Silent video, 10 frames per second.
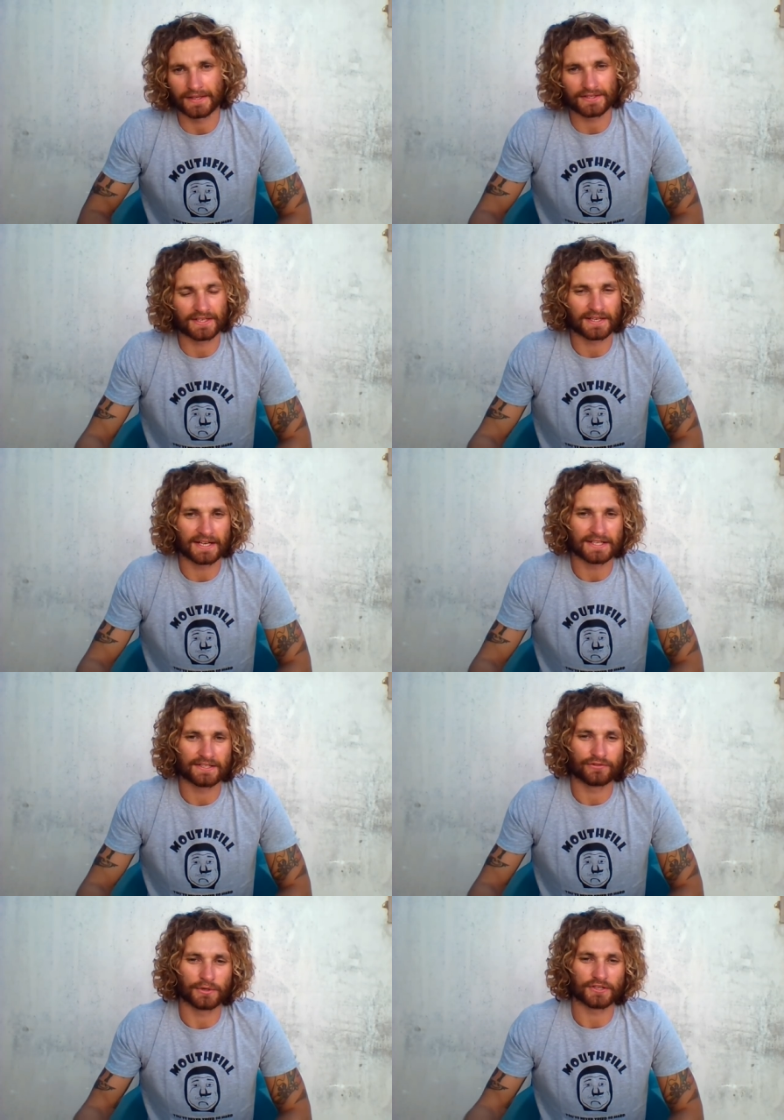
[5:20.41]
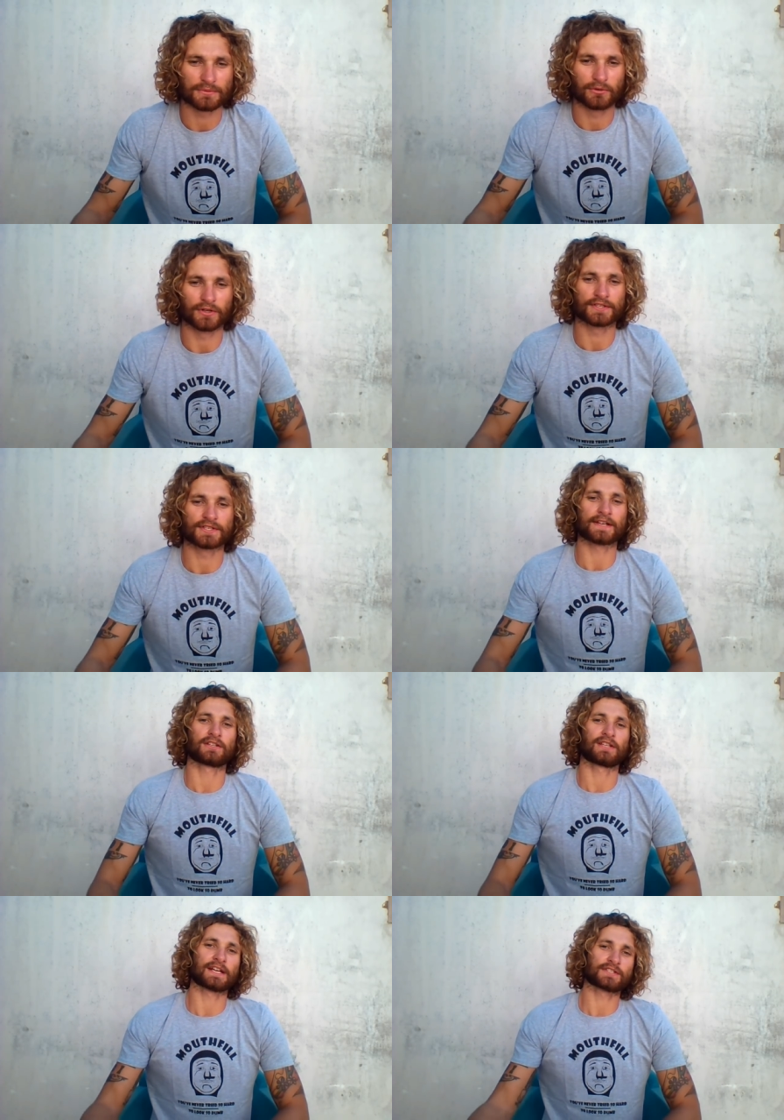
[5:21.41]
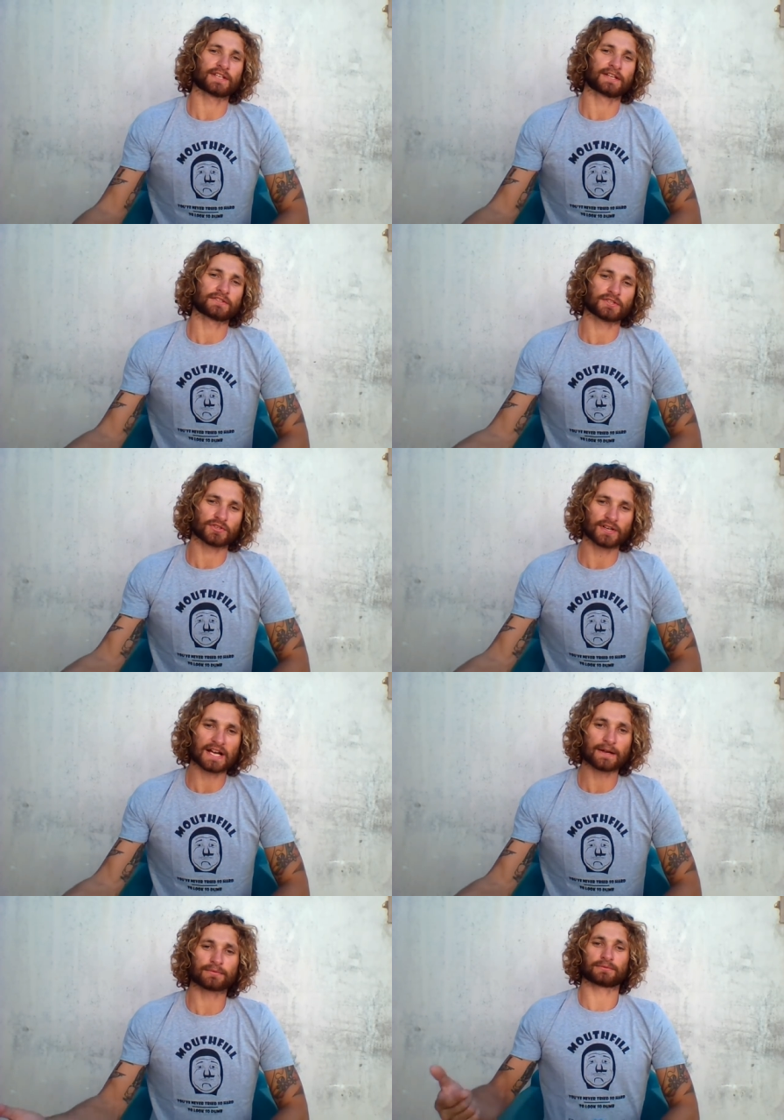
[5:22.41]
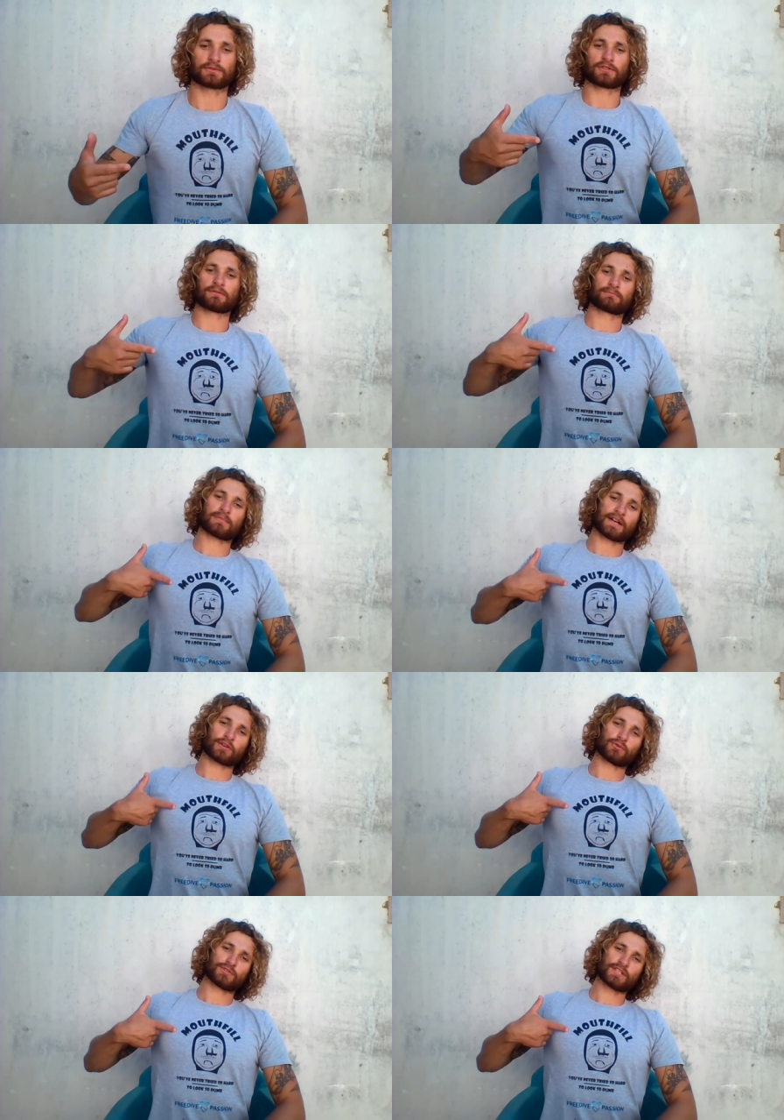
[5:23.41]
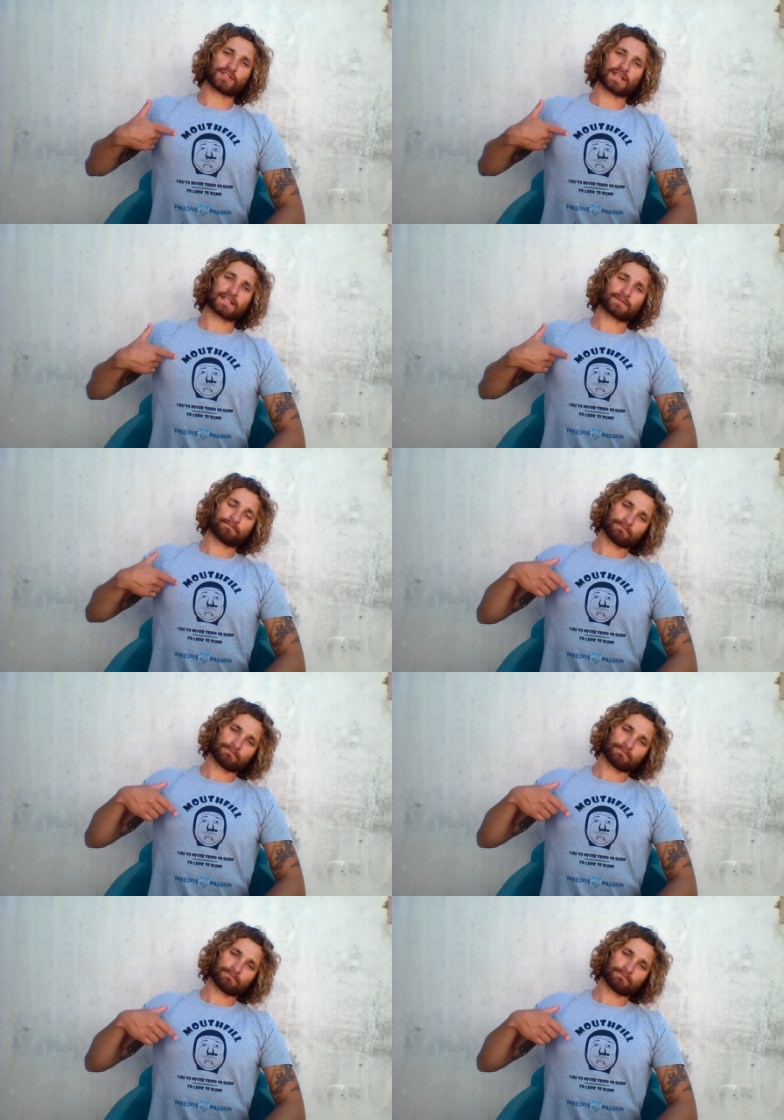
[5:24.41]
That's it guys, if you want to support the channel, like, share and subscribe, or buy a cool t-shirt.